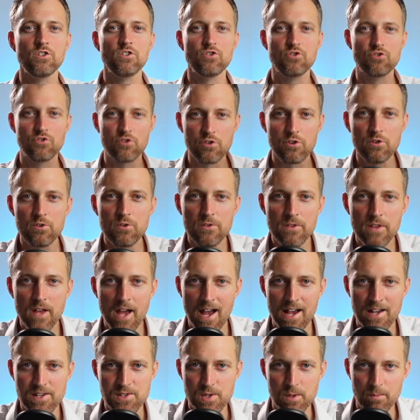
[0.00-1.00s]
Truth
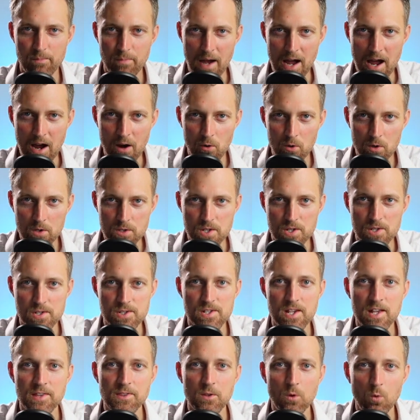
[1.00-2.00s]
has the power to
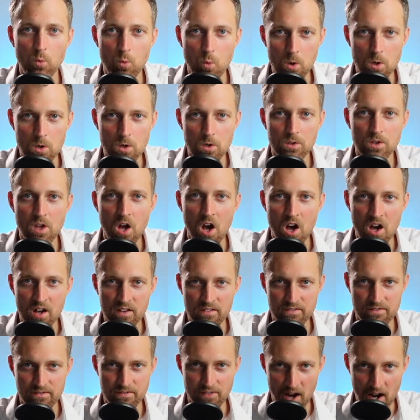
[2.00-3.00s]
set the world
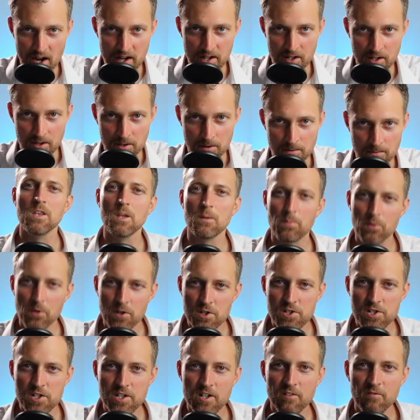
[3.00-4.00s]
on fire. The
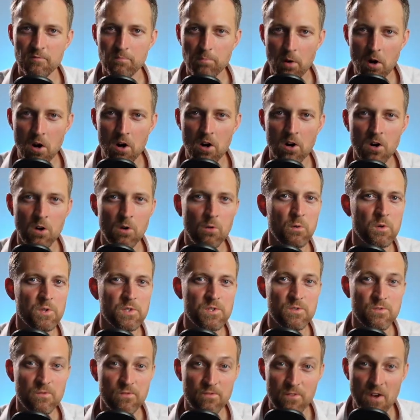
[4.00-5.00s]
preaching of Paul
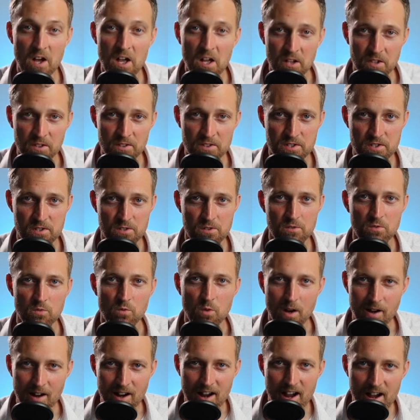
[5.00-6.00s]
was felt
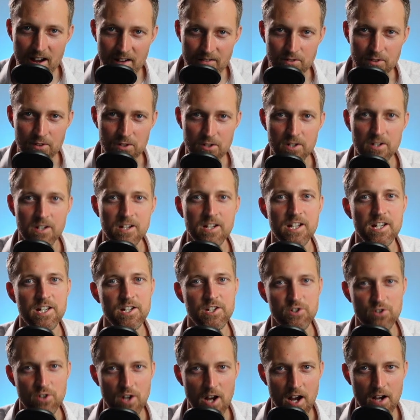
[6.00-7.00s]
wherever he
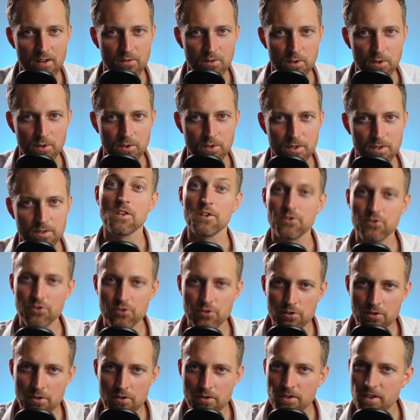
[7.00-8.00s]
traveled. The
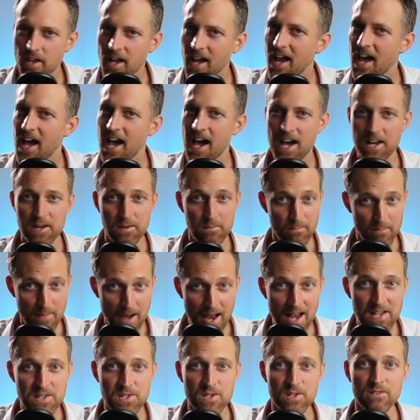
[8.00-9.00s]
truth had a
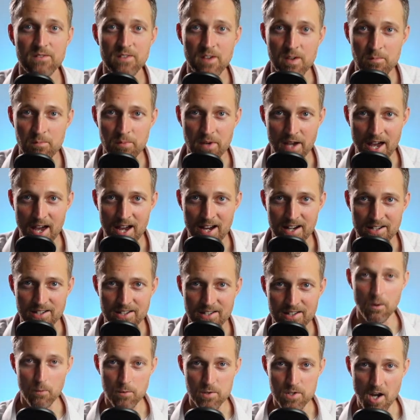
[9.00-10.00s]
massive impact.
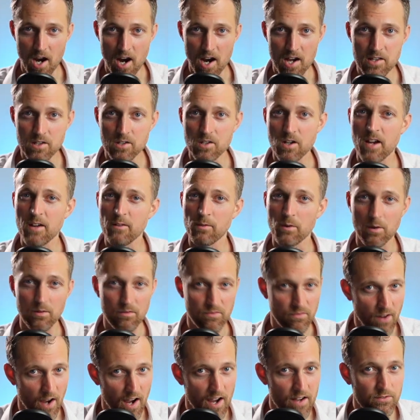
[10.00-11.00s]
There was either a
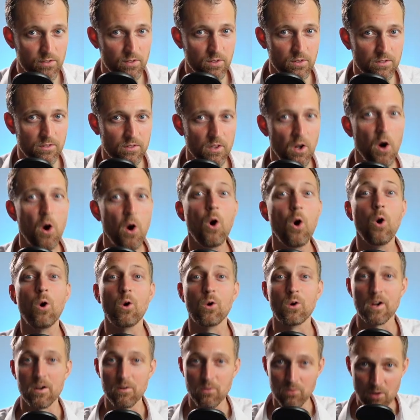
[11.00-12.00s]
revival
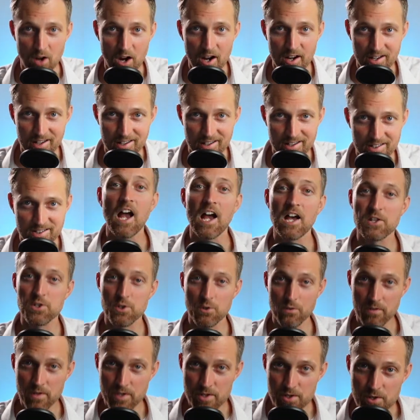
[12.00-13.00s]
or a riot. As
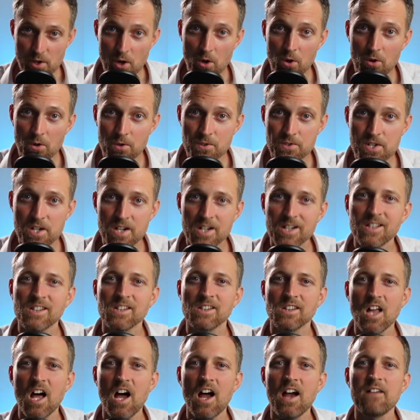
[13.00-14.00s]
a result,
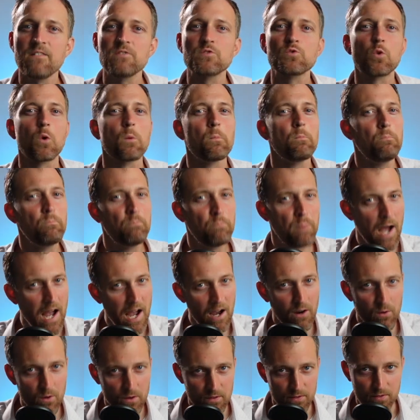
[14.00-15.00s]
lives were
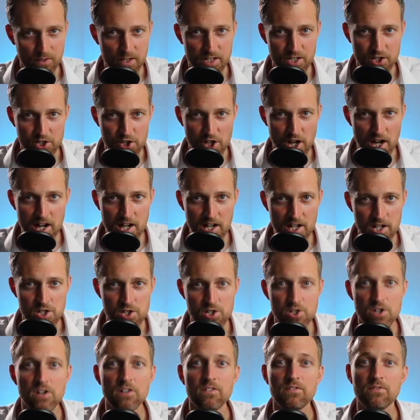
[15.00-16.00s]
powerfully
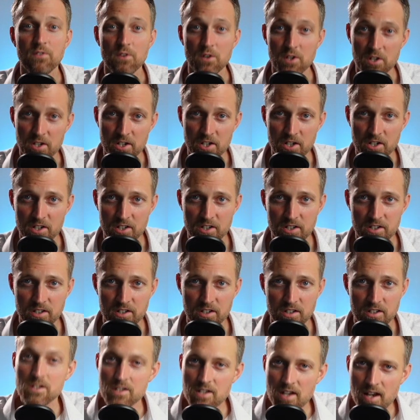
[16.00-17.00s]
changed for
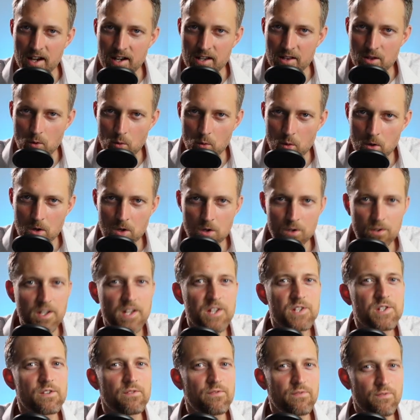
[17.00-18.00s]
good. Today, the world
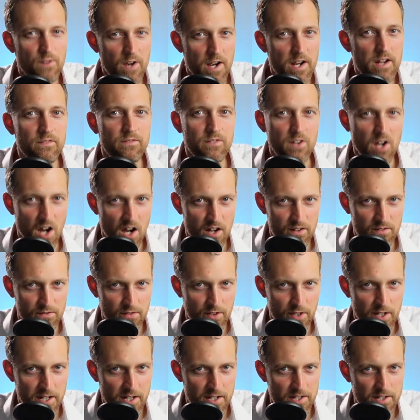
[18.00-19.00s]
is afraid of
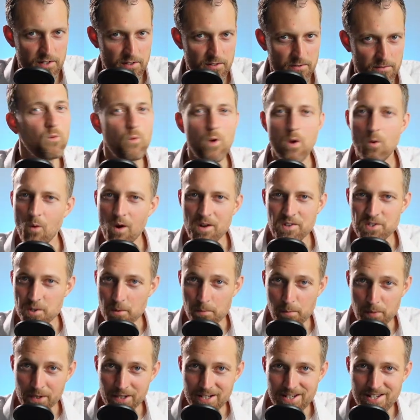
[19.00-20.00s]
conflict. We want to
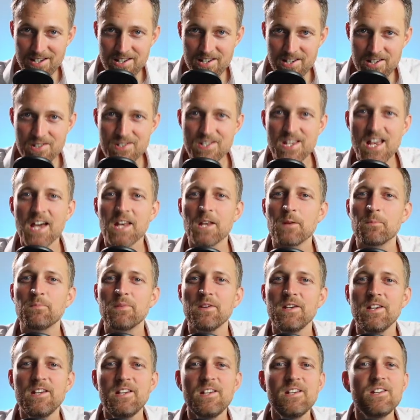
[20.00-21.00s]
please and
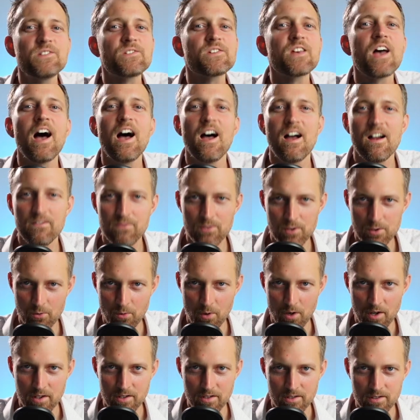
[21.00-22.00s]
appease
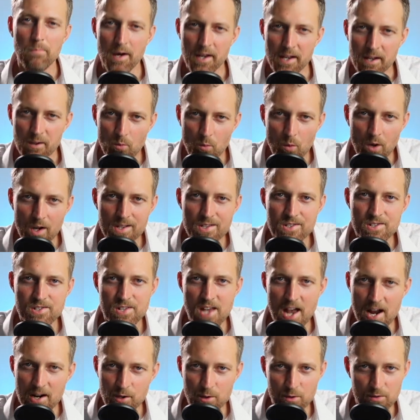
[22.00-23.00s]
everyone, but at what
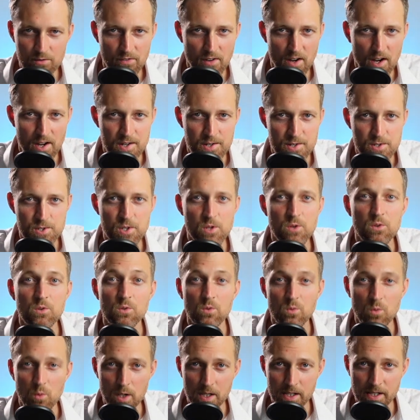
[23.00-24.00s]
sacrifice
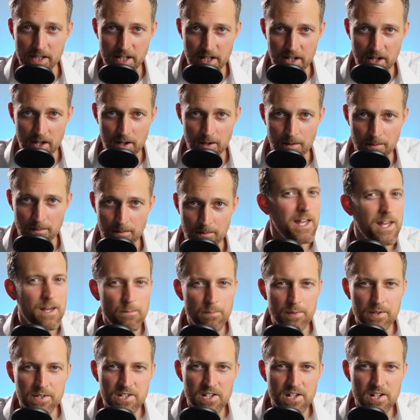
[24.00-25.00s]
will it come?
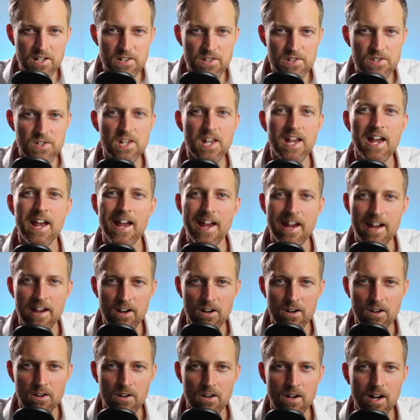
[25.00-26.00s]
Impotence
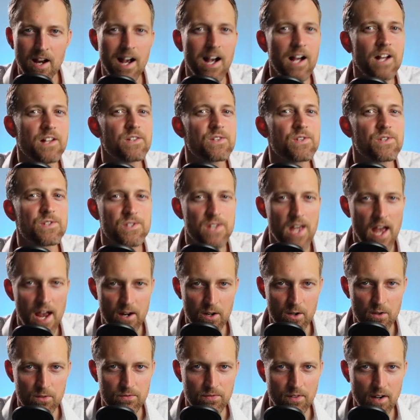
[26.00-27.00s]
heir and
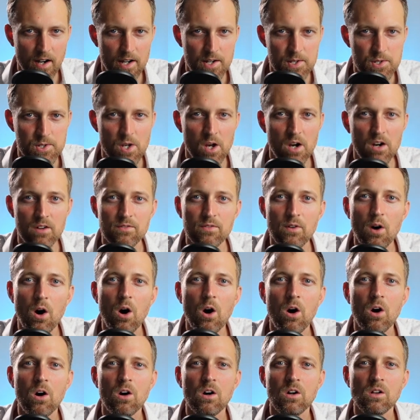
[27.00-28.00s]
sacrifice of
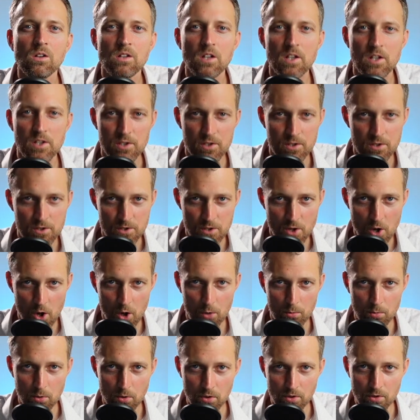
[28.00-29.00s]
all
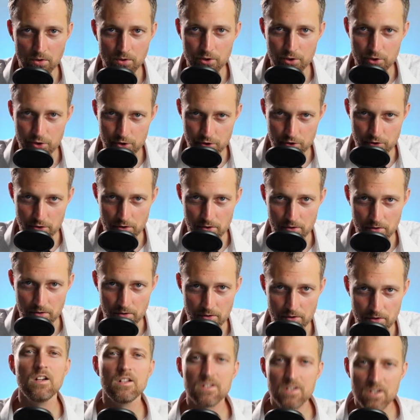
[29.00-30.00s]
noble
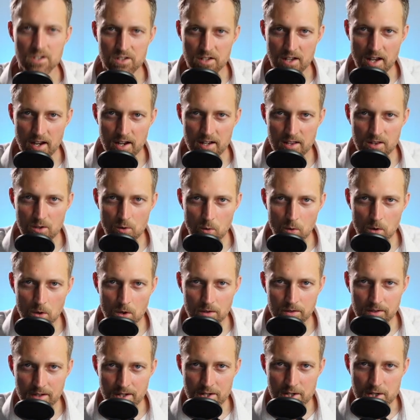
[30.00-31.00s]
truth. Today, the
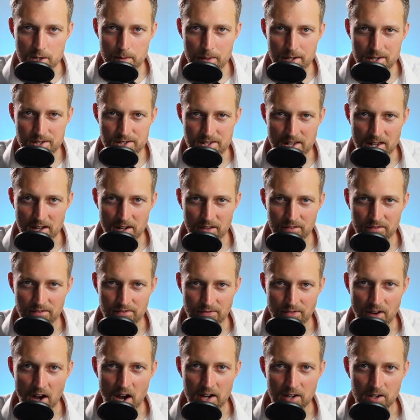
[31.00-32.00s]
world needs to be set on
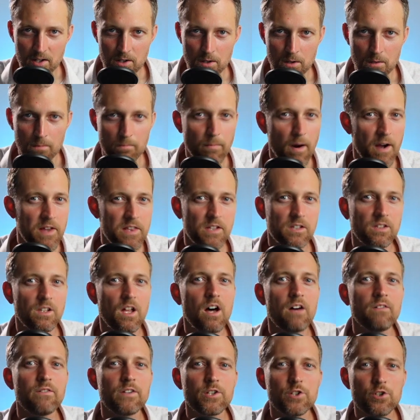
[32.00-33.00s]
fire by the
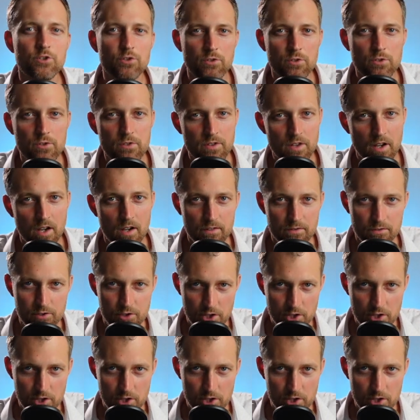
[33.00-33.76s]
love and truth of